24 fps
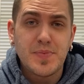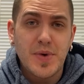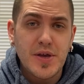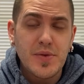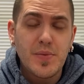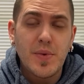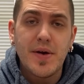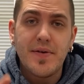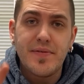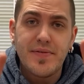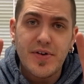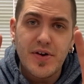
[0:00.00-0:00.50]
by
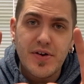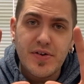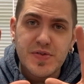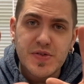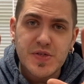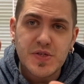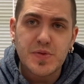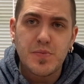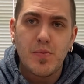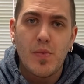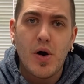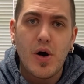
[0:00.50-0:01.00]
the way, a very
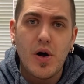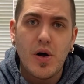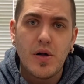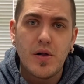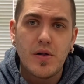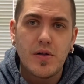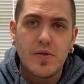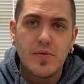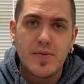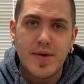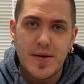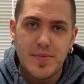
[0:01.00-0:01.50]

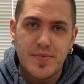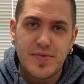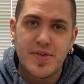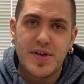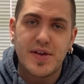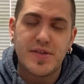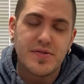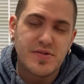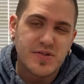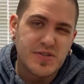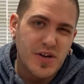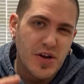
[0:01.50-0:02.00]
small
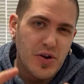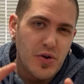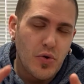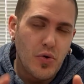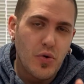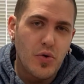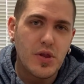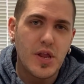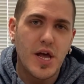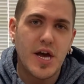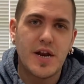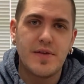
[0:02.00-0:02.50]
website, there's not a
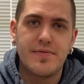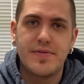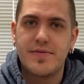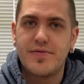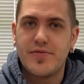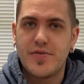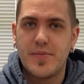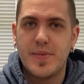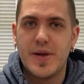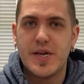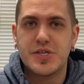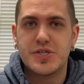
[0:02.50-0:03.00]
whole lot of
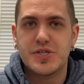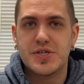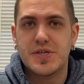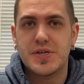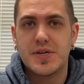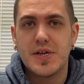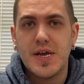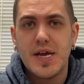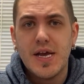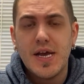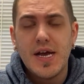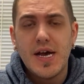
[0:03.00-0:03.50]

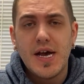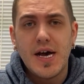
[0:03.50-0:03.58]
information.